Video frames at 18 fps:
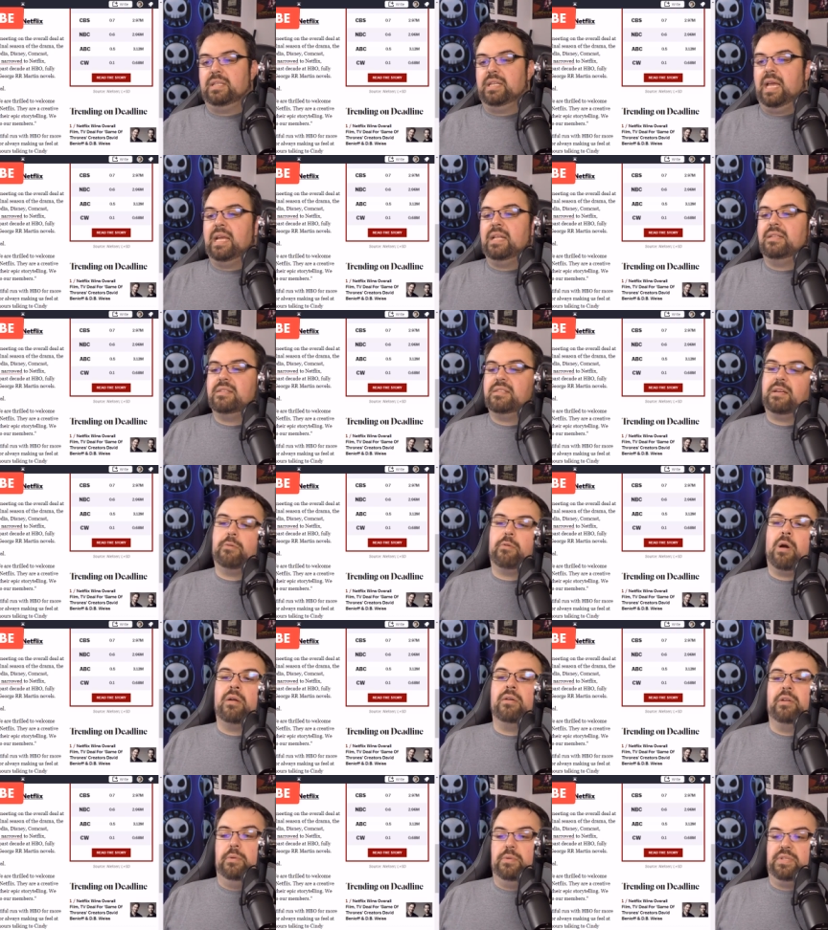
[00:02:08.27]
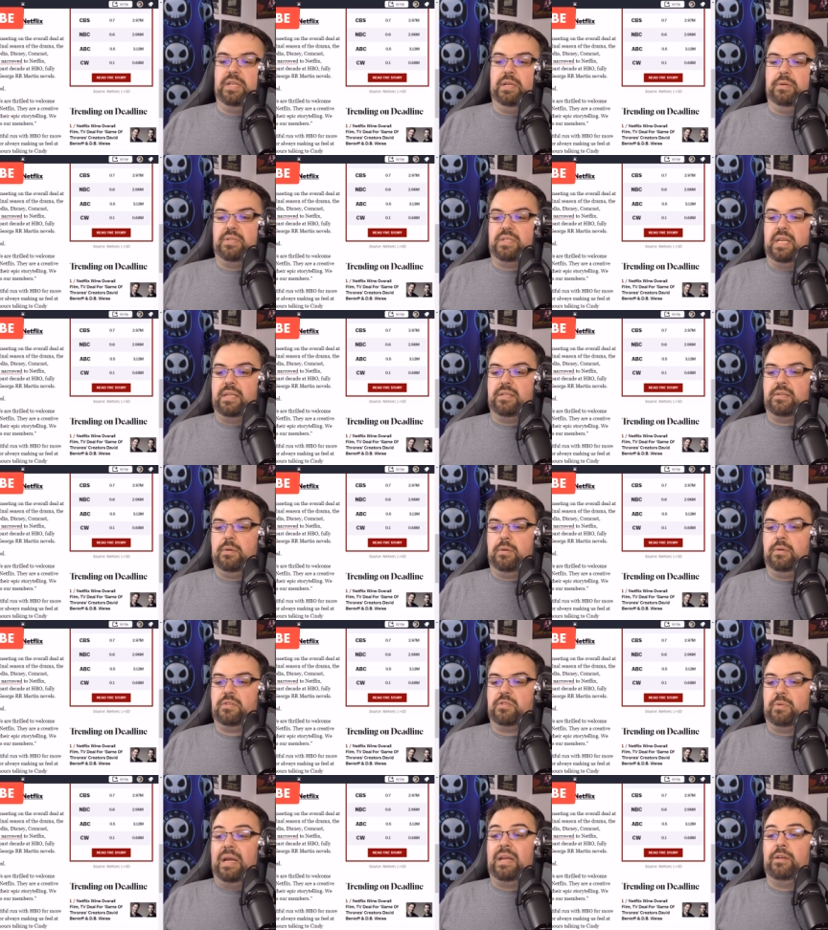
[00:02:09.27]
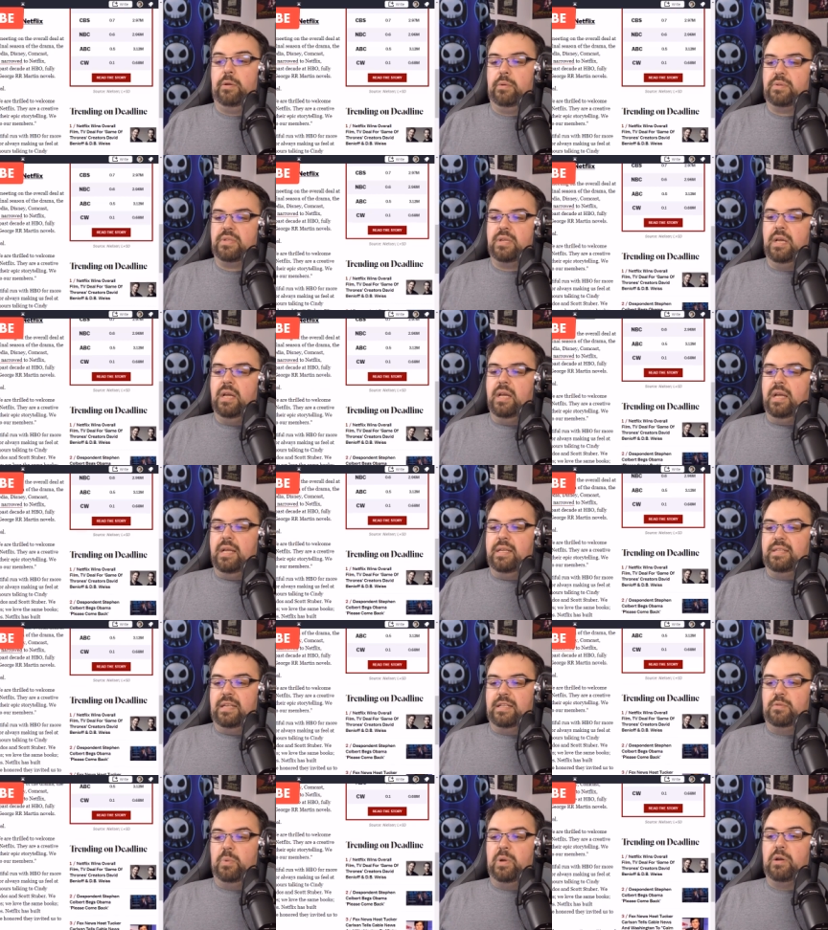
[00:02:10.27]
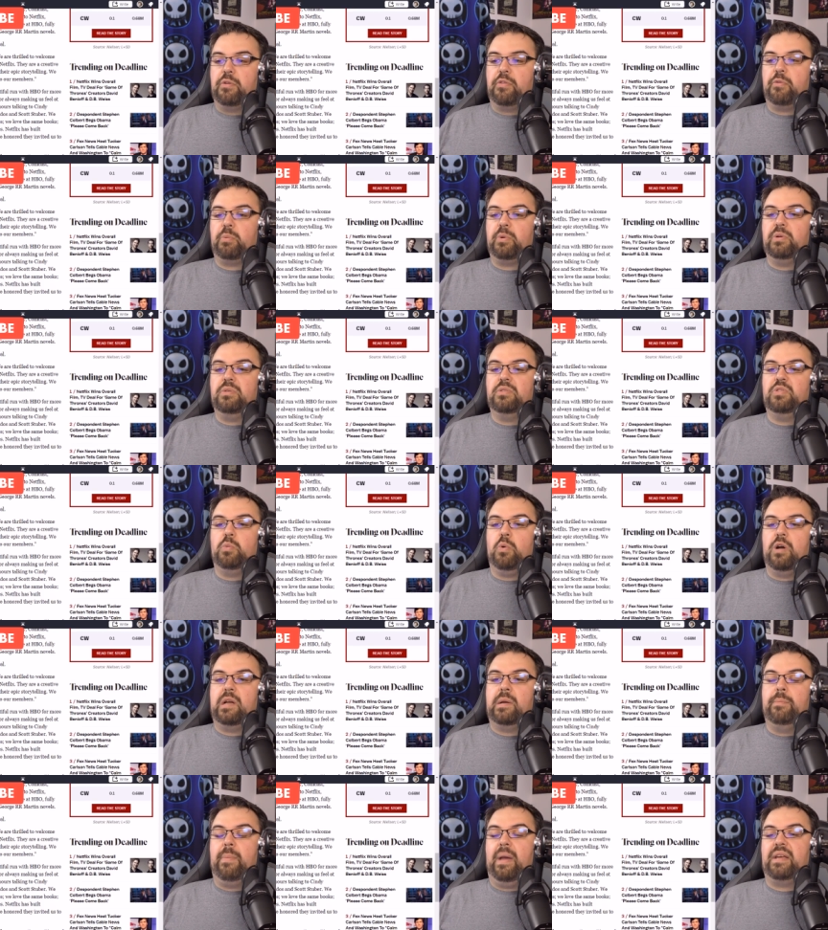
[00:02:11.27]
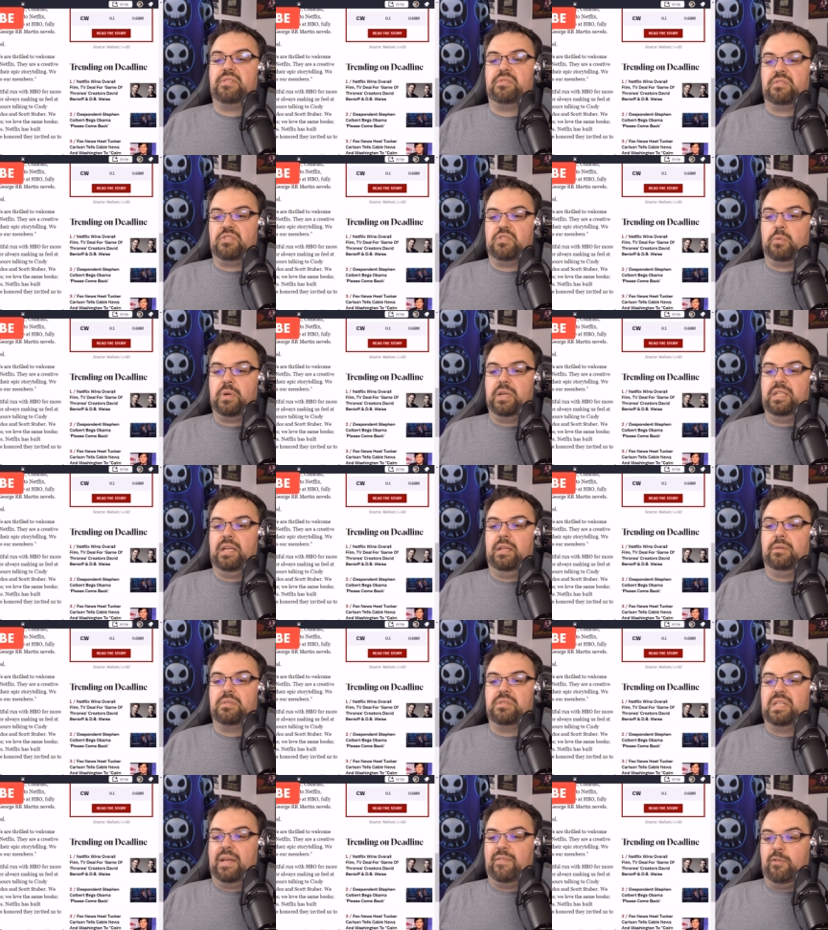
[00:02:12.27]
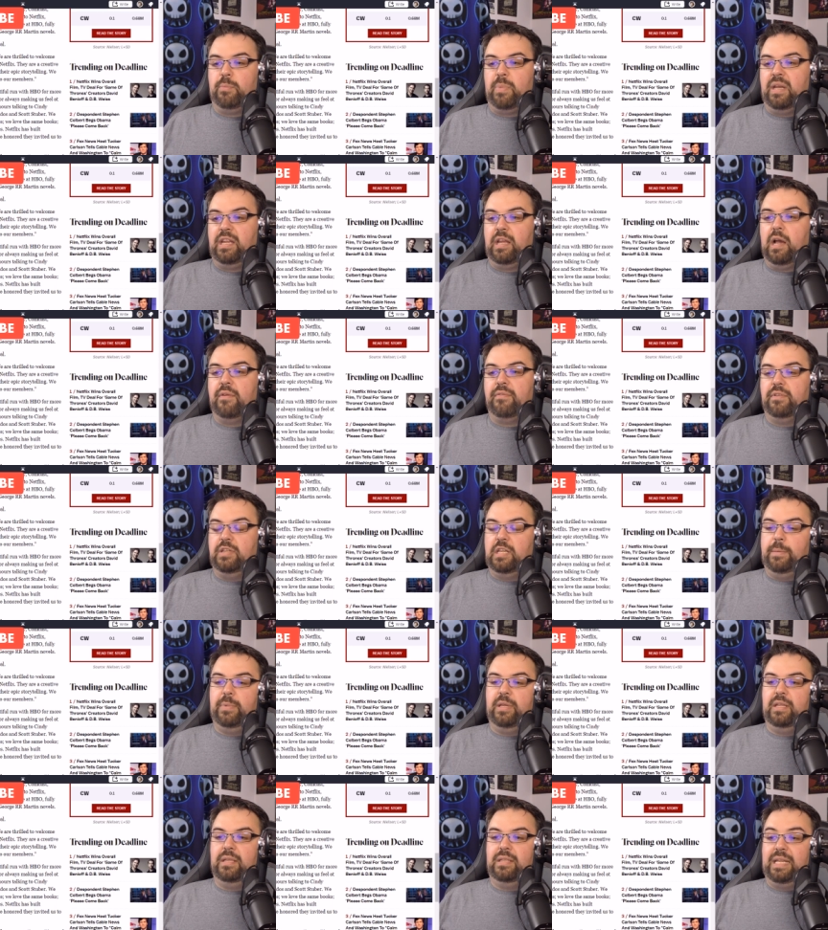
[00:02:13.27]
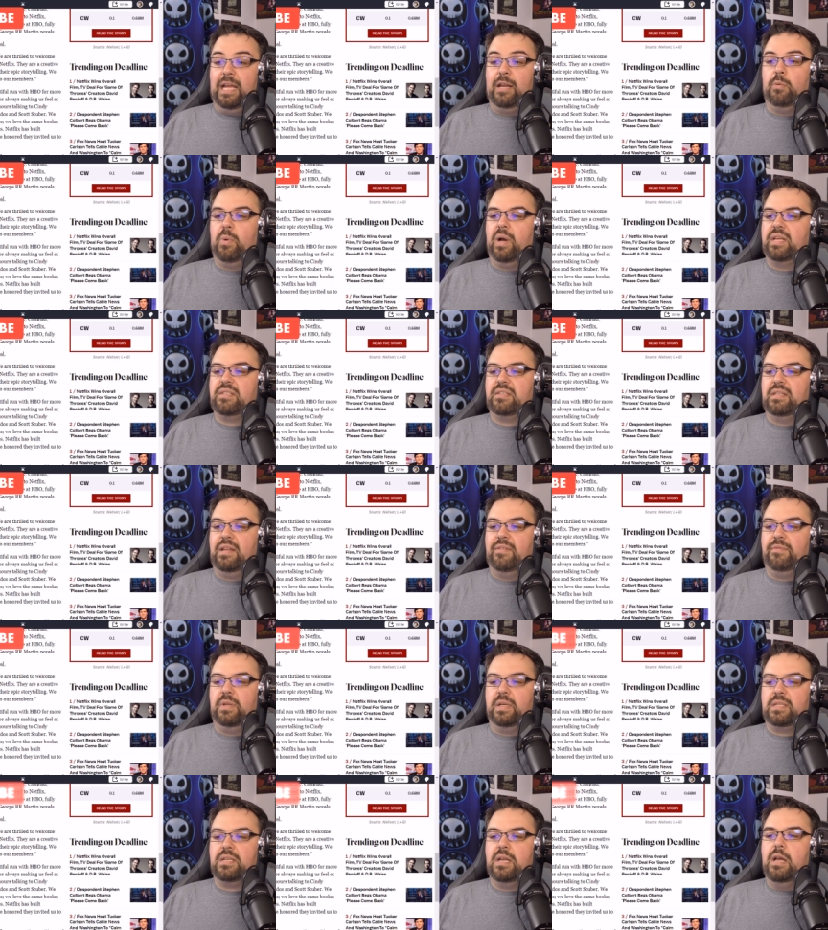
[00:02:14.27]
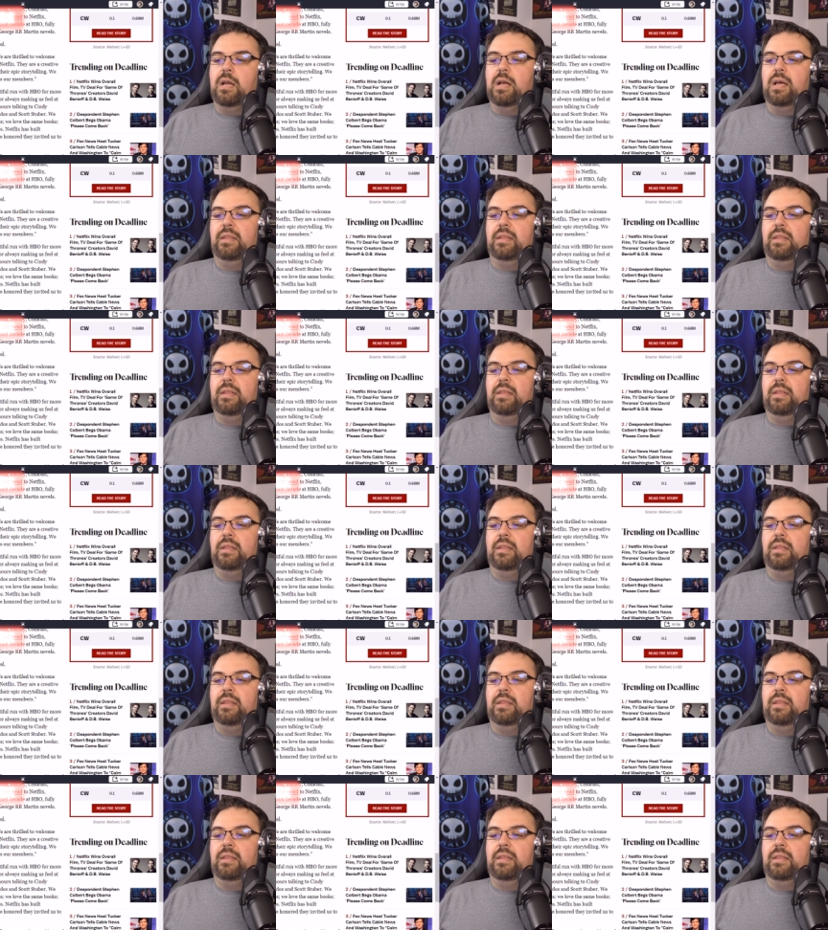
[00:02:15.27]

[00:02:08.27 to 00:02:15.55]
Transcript: Ted Sarandos here says, Sarandos says, we are thrilled to welcome master storytellers David Benioff and Dan Weiss to Netflix.